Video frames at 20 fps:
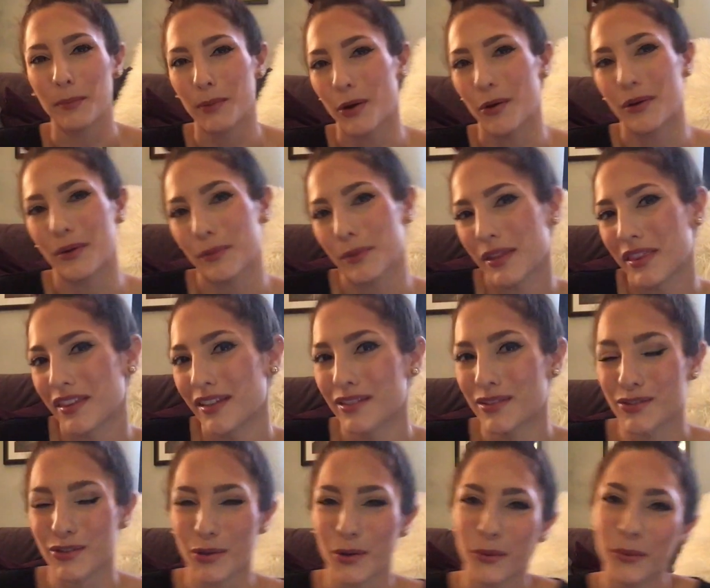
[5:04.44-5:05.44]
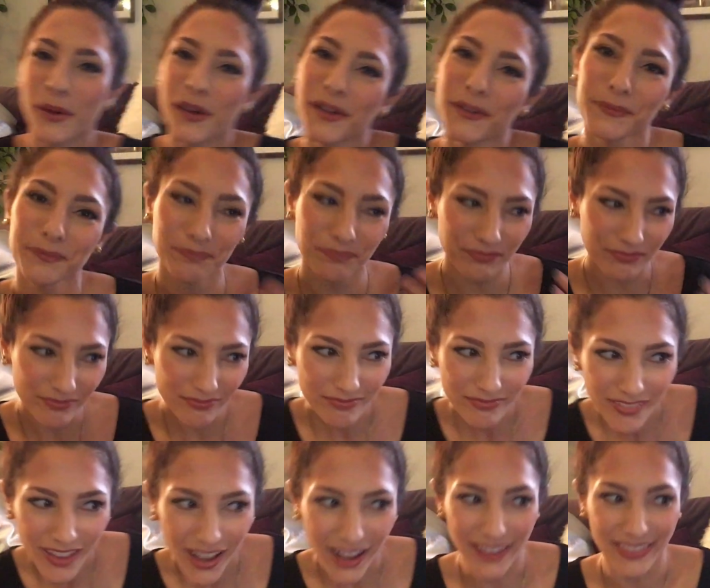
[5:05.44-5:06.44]
I'm going with it. So
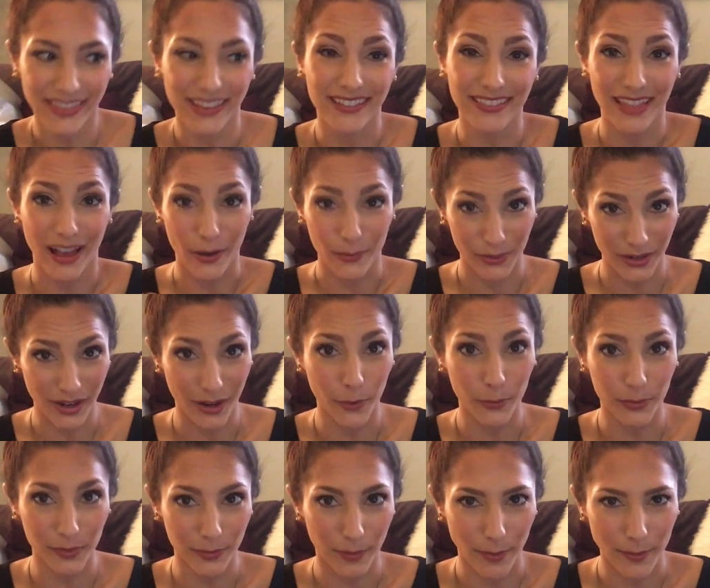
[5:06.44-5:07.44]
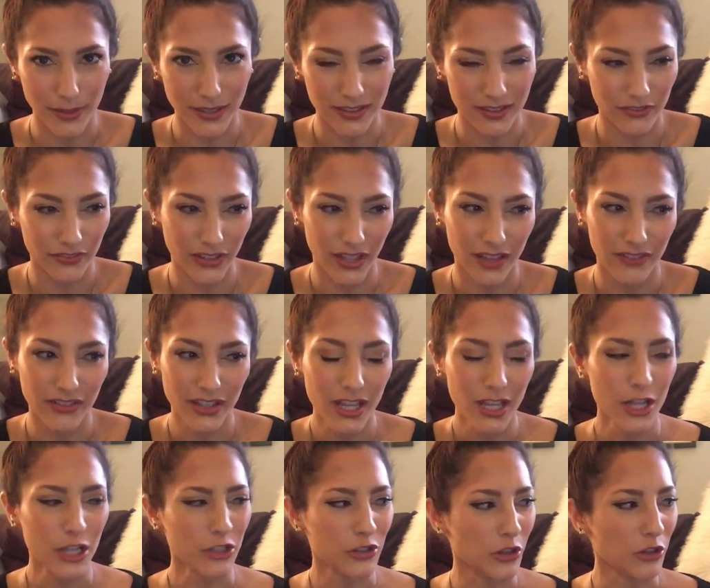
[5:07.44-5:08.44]
I think that would help with my pace of life.
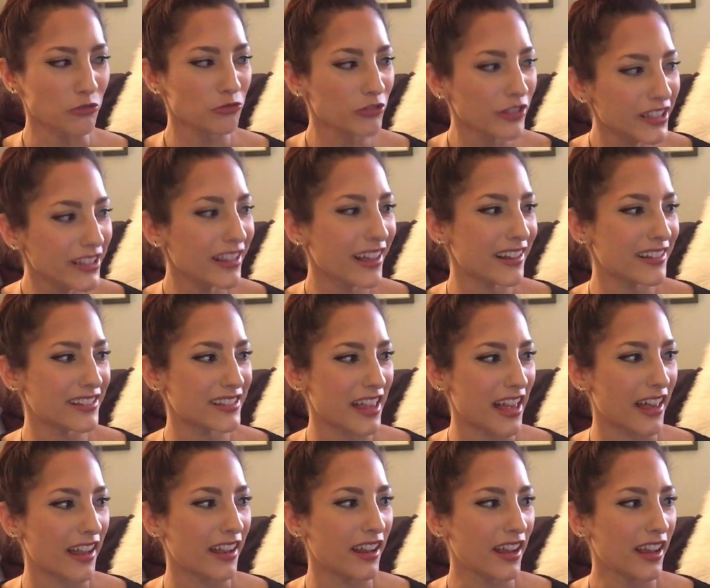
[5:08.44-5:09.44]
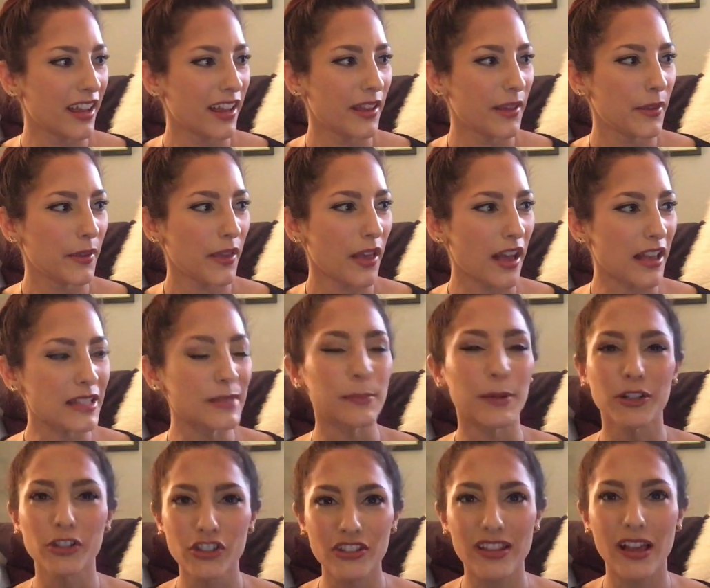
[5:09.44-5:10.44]
So I realized that as
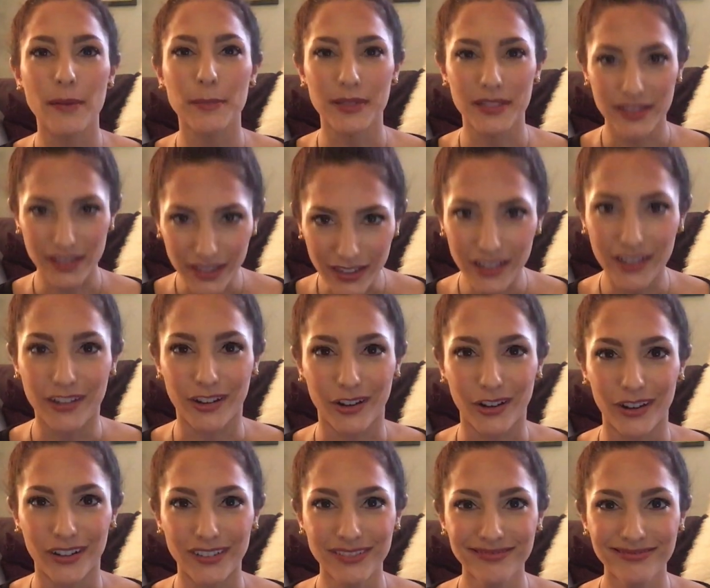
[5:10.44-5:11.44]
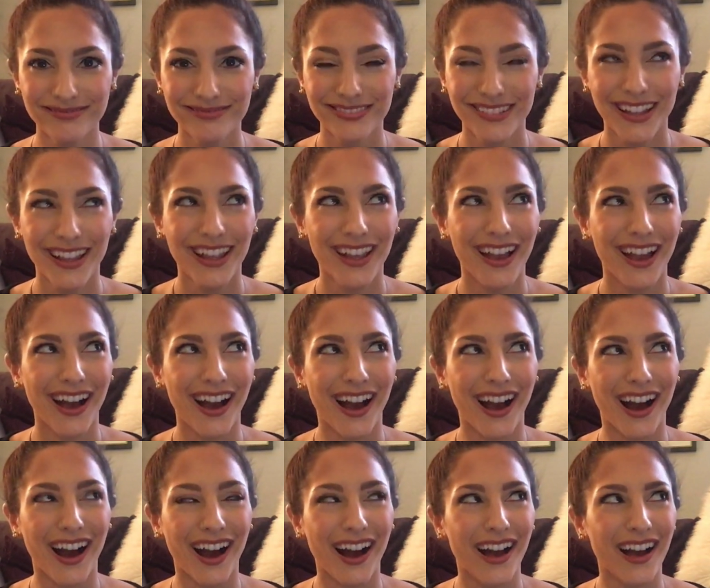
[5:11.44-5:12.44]
much as I'm a city girl,
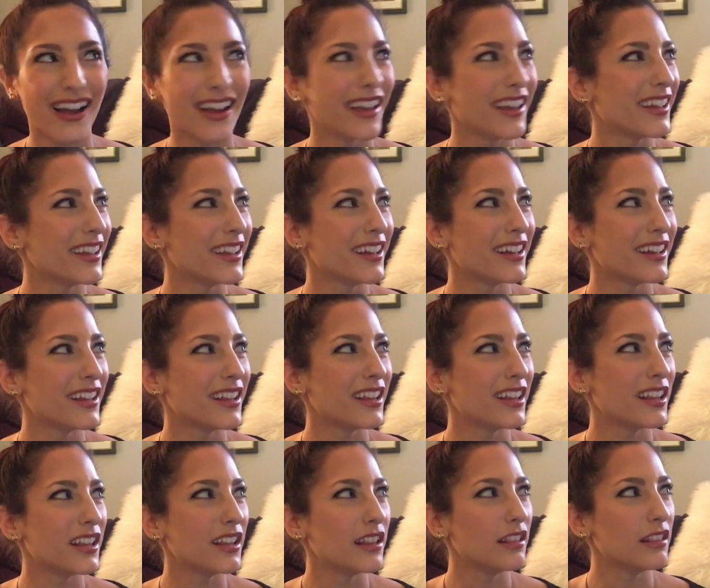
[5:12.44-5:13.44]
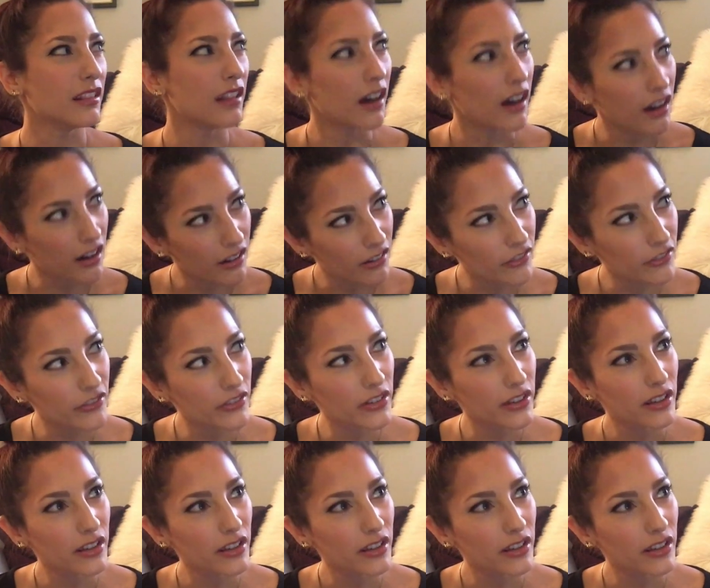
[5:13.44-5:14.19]
I love